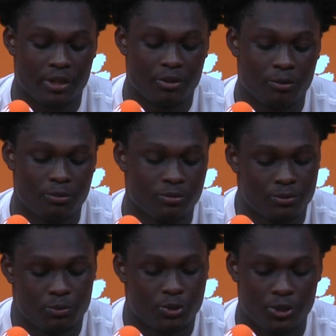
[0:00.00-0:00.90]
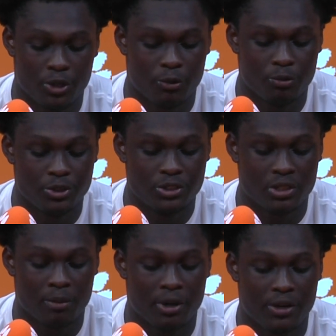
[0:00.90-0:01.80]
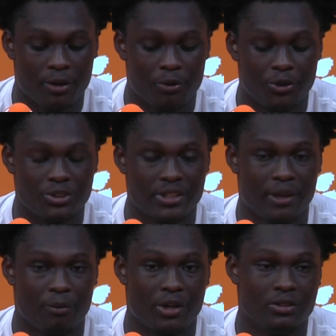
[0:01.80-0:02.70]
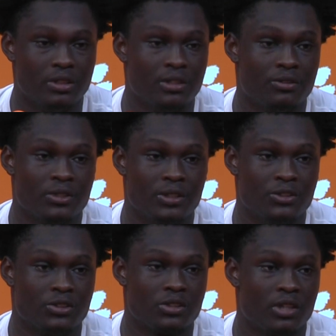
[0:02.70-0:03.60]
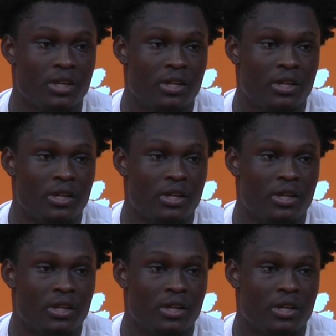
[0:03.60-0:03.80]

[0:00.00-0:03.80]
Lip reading: we just come out there and we're on the same wavelength, and just